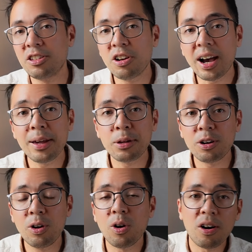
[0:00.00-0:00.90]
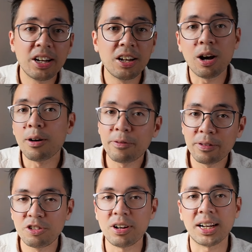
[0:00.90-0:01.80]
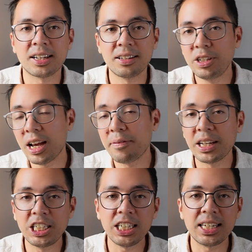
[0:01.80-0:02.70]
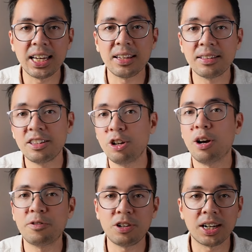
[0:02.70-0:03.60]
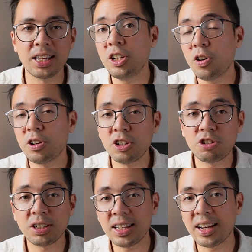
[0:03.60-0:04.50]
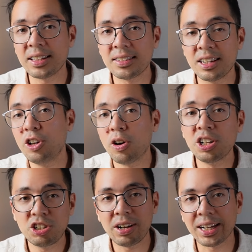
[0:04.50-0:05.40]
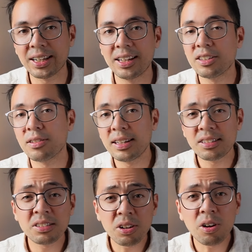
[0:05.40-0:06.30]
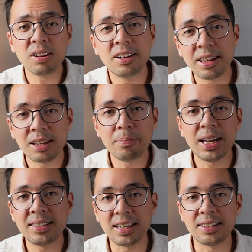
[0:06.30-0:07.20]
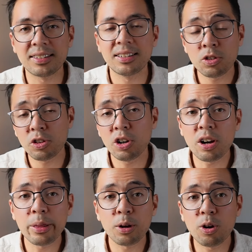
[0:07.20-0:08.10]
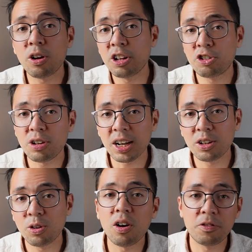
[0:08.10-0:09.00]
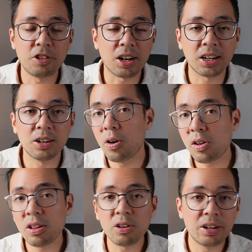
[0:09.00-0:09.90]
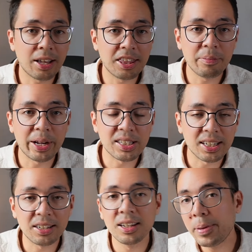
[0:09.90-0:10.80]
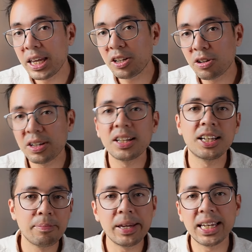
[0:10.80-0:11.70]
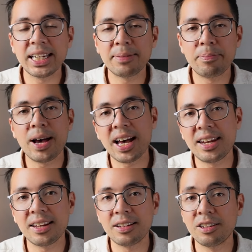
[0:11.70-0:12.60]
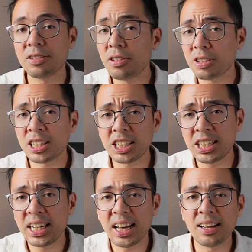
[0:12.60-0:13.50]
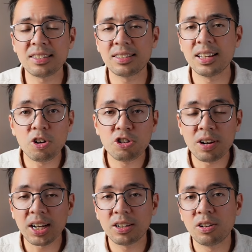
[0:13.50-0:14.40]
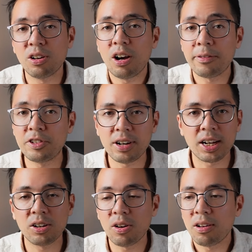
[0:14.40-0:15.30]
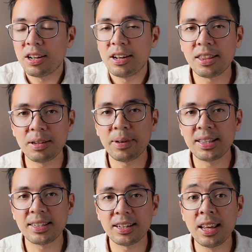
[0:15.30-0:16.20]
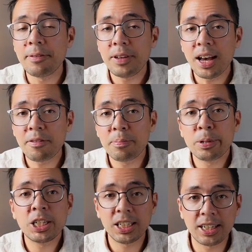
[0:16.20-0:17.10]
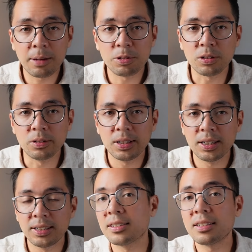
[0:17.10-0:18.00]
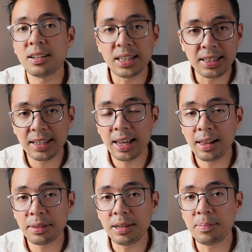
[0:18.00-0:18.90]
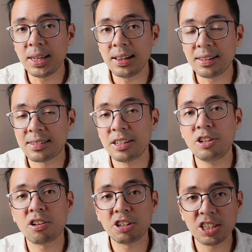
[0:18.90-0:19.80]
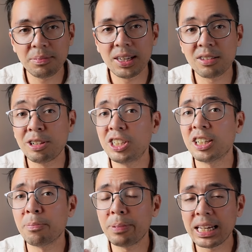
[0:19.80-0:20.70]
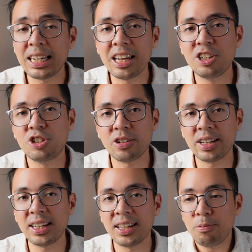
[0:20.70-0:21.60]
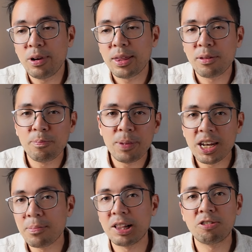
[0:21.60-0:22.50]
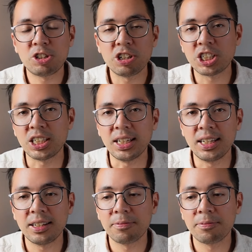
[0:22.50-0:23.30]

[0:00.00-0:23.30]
You're either on and off track. You're having a cheat day, you're off track. You're on your strict diet, you're on track. So this is an all or nothing mindset. So you're either on a track, off track, all or nothing mindset. Being good, being bad. There's no such thing as on track, off track, all or nothing mindset. If you have a binge eating episode, start eating healthy meals, nourishing meals, which you completely enjoy with minimal restriction